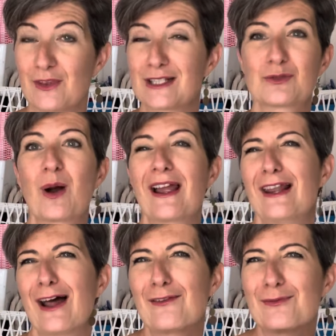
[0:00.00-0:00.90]
That's why I
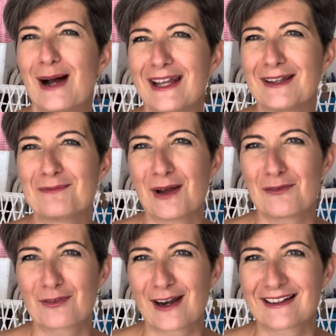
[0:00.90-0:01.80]
love my, my
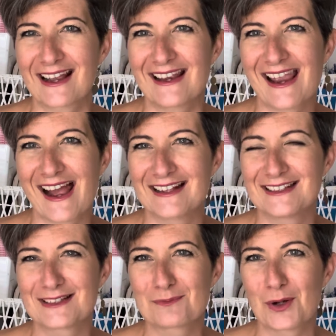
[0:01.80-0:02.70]
friend
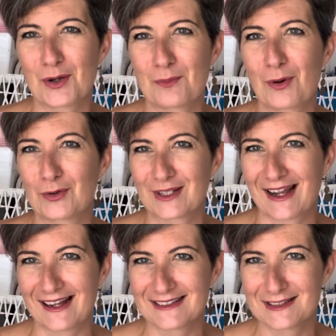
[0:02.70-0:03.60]
Gayan's
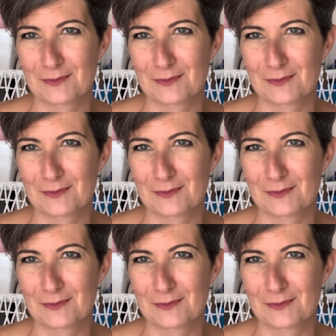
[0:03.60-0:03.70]
podcast,